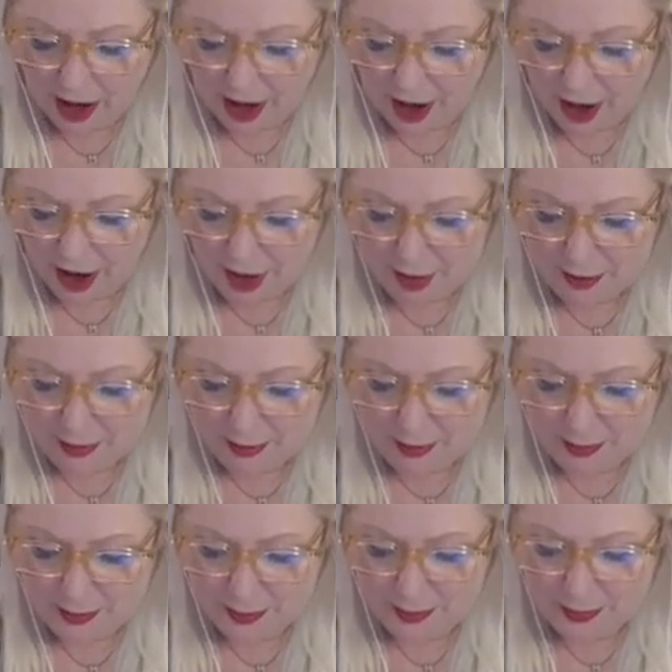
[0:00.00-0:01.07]

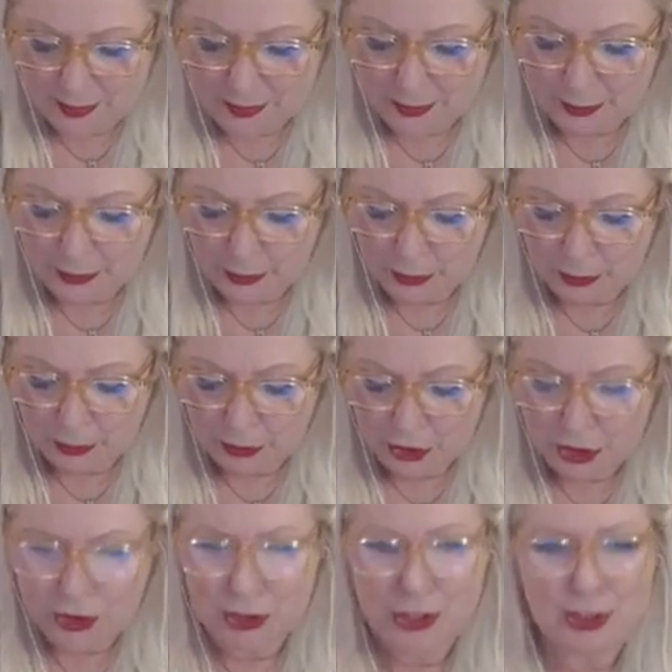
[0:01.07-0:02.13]

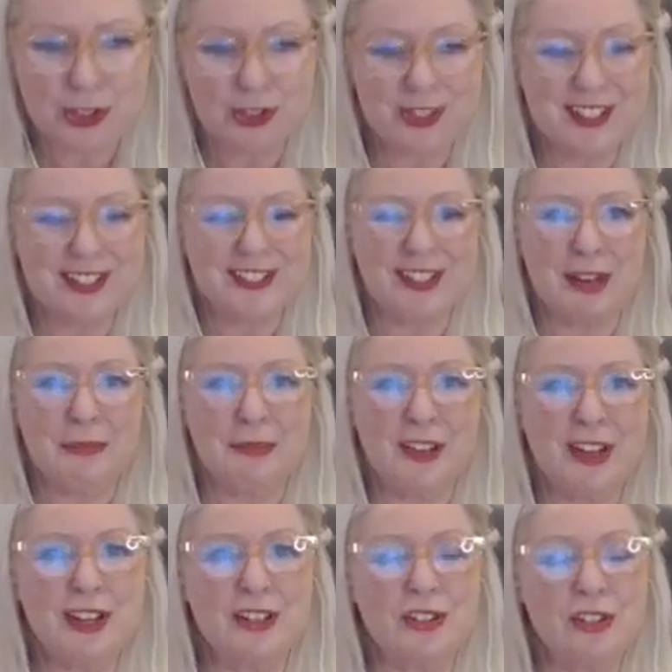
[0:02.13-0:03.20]
Do you do these same
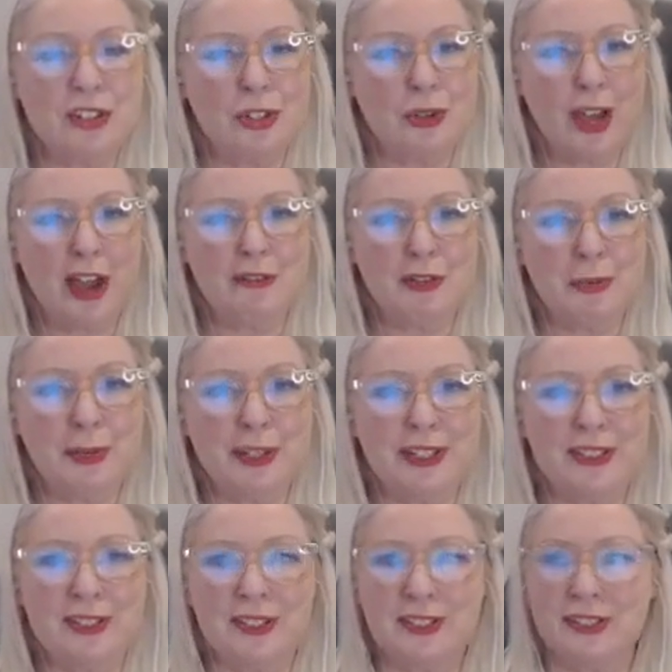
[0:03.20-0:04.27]
things? Do you have a
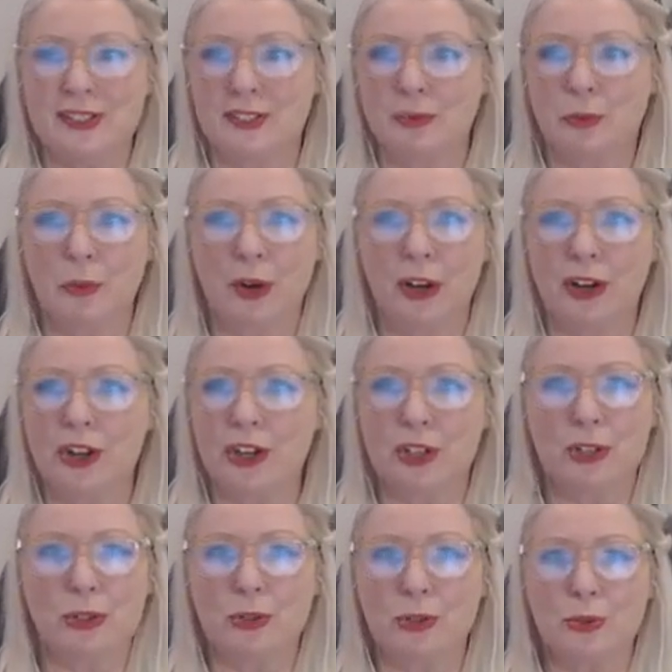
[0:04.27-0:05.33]
place where
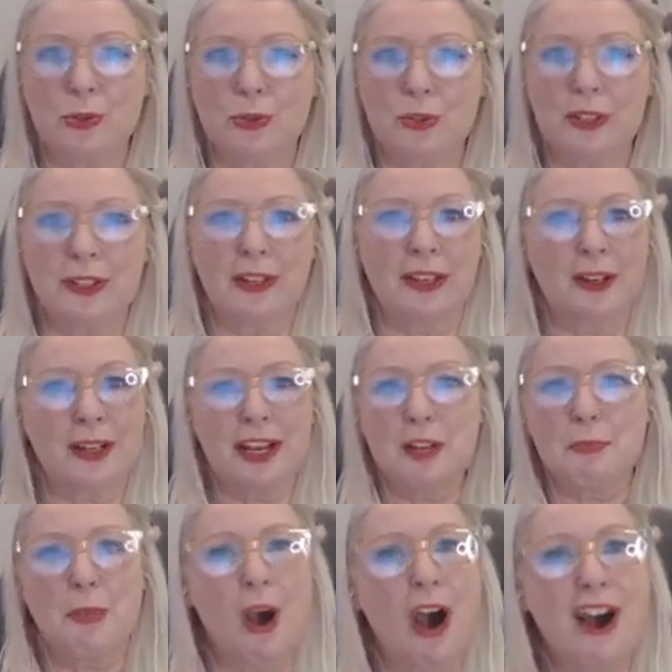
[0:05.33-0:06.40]
you can
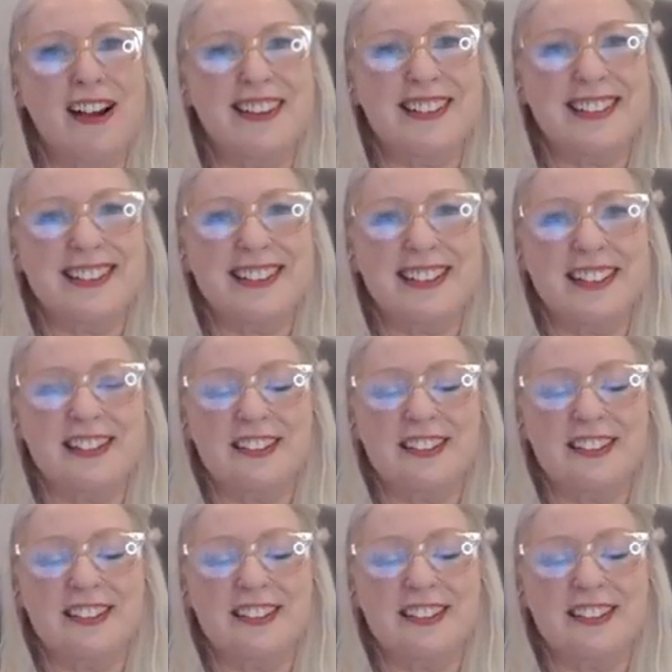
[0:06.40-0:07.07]
hit pause and